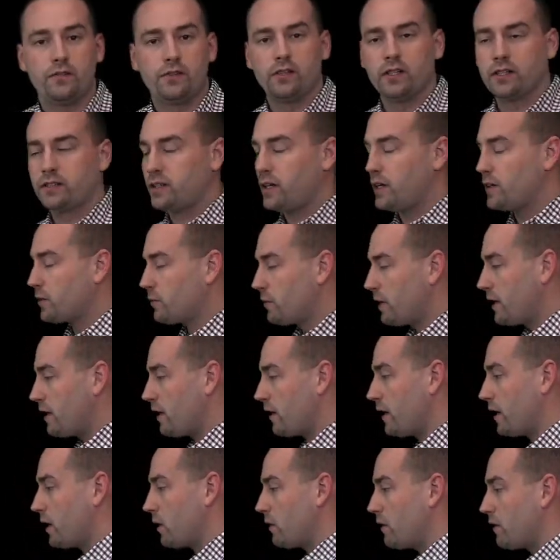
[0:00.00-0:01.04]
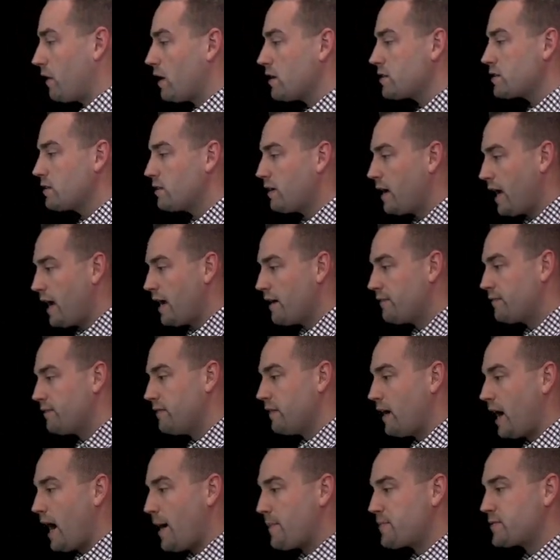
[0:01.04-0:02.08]
clicked on the radar here, we also have
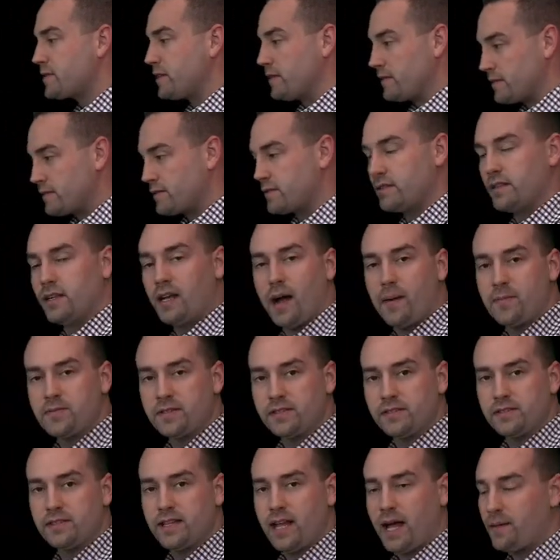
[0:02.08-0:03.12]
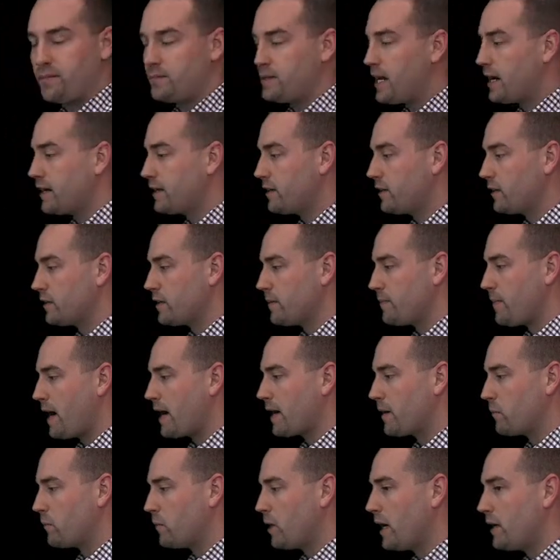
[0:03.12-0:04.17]
options, the options tab down here on the
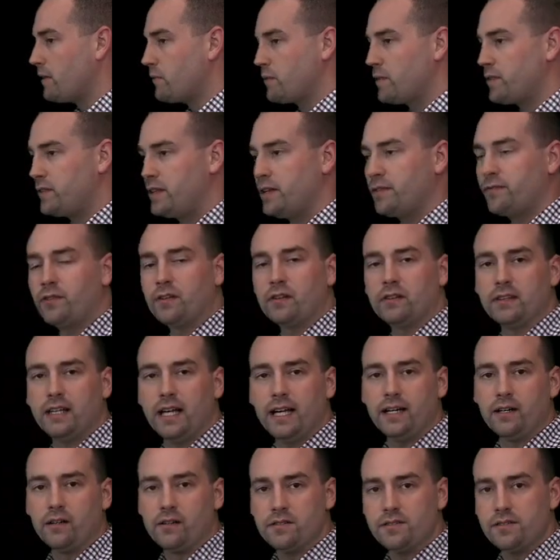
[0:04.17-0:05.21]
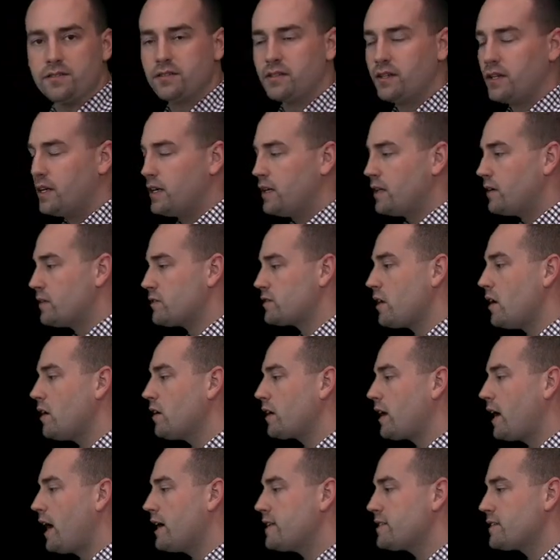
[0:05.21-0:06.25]
bottom right with different layers. There's all
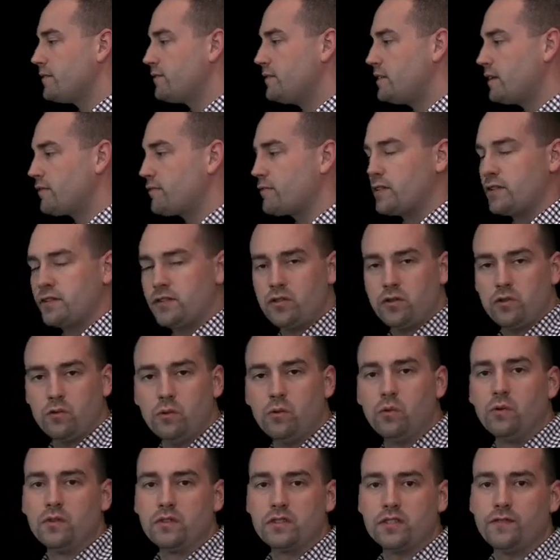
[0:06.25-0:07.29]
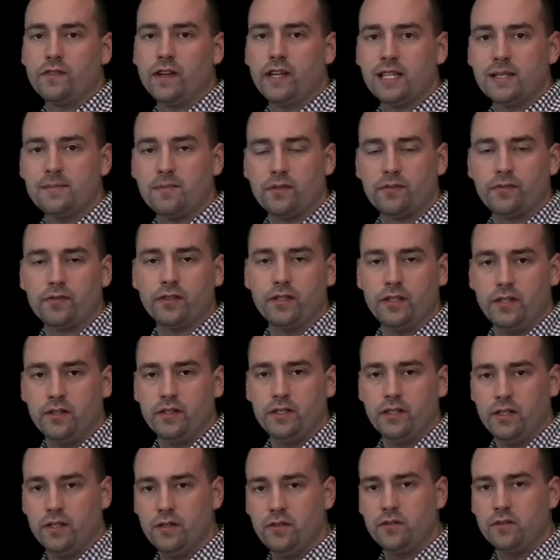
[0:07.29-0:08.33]
kinds of different tools available for you to
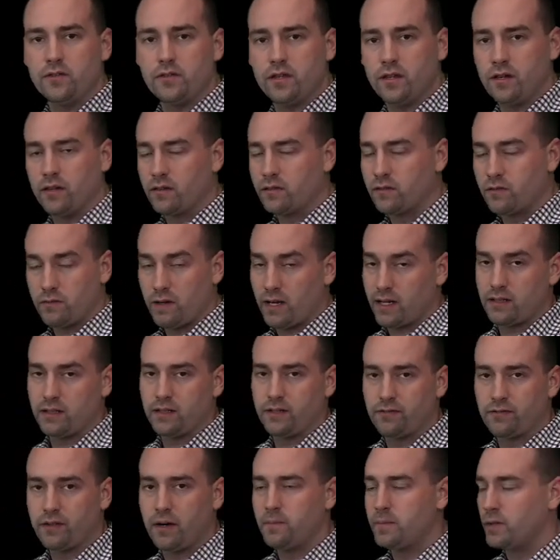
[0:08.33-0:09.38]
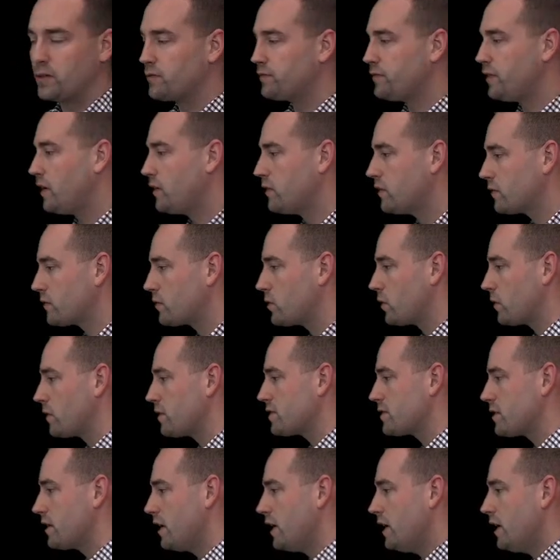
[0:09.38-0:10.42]
use here directly from your phone, of
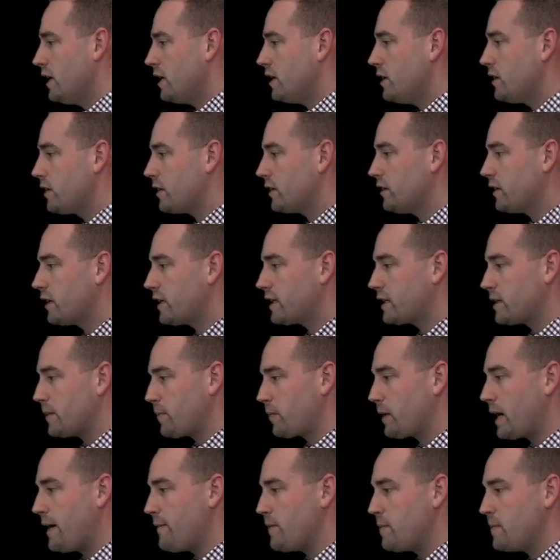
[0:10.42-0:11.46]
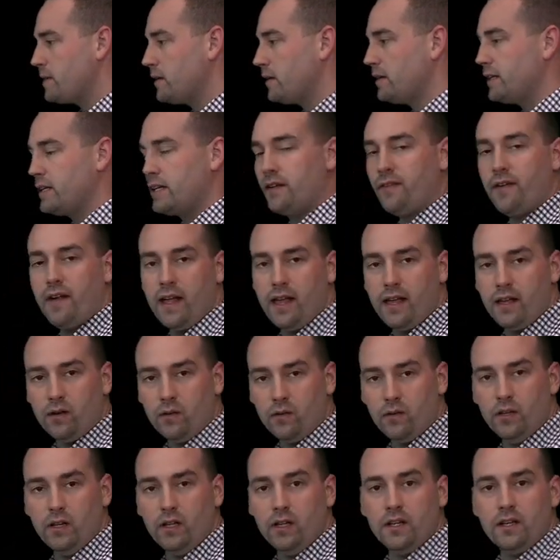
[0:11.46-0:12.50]
course. You can look at the probability of
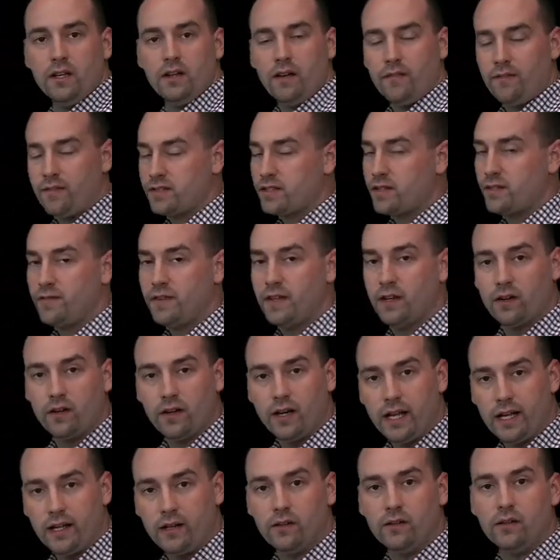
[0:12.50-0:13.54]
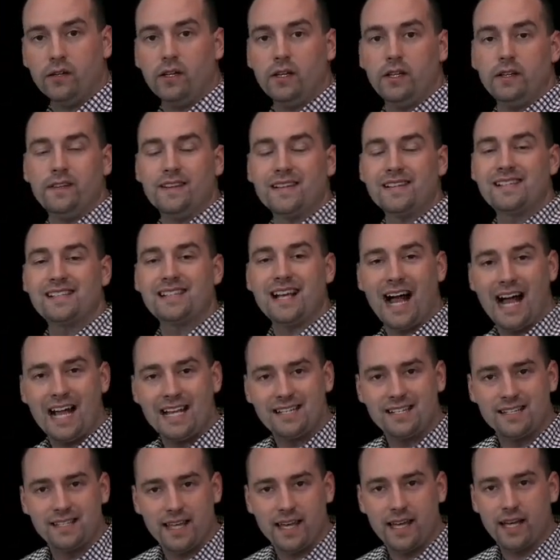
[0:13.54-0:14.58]
hail, of severe hail, the
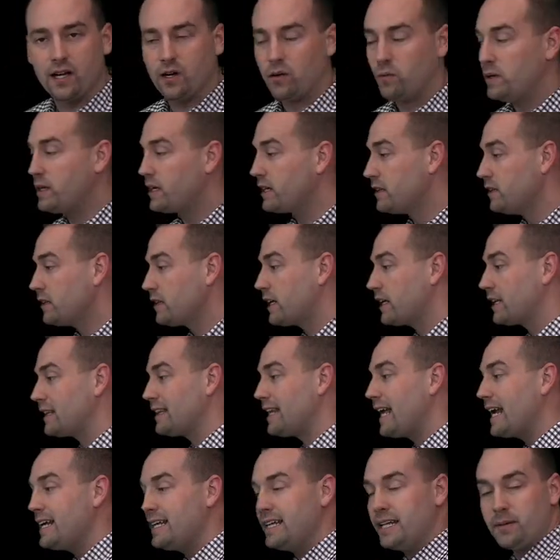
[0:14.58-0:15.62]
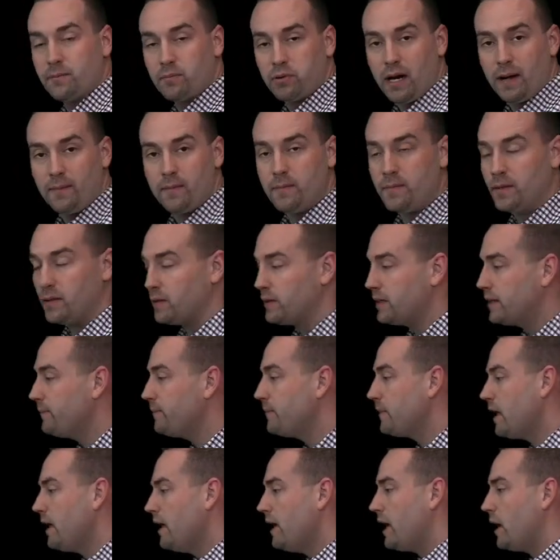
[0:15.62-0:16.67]
size of the hail. We can look at lightning probability,
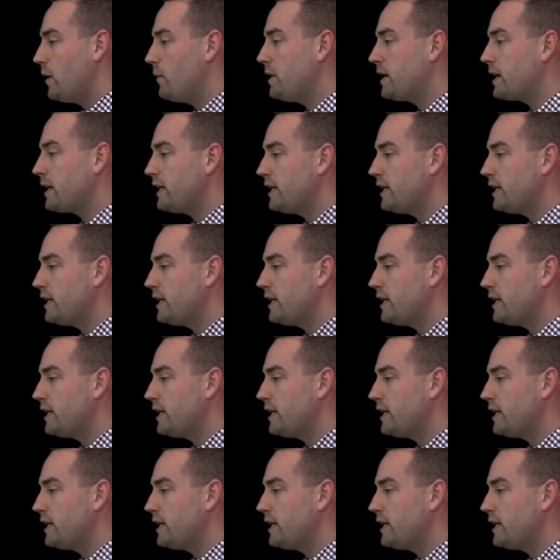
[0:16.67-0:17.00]
and we can